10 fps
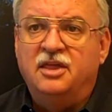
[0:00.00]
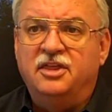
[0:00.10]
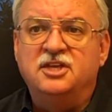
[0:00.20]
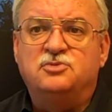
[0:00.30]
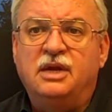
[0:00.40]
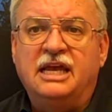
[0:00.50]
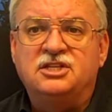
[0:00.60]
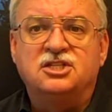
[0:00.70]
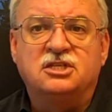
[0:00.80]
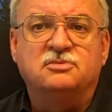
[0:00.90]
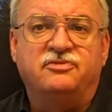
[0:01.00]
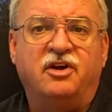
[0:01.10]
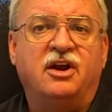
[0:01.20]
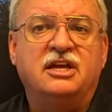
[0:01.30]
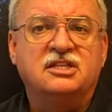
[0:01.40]
These relationships
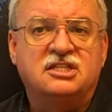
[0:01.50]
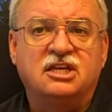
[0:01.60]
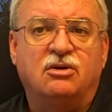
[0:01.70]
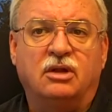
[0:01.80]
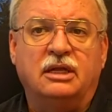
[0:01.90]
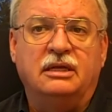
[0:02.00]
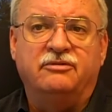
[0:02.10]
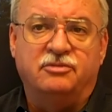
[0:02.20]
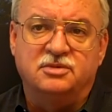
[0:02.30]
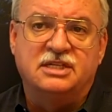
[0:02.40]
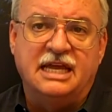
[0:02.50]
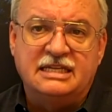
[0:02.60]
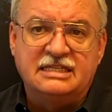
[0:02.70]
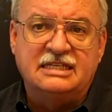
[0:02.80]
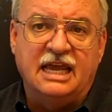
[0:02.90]
vary considerably from state
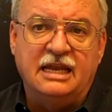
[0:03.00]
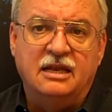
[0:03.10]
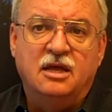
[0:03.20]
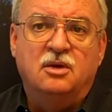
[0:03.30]
to state,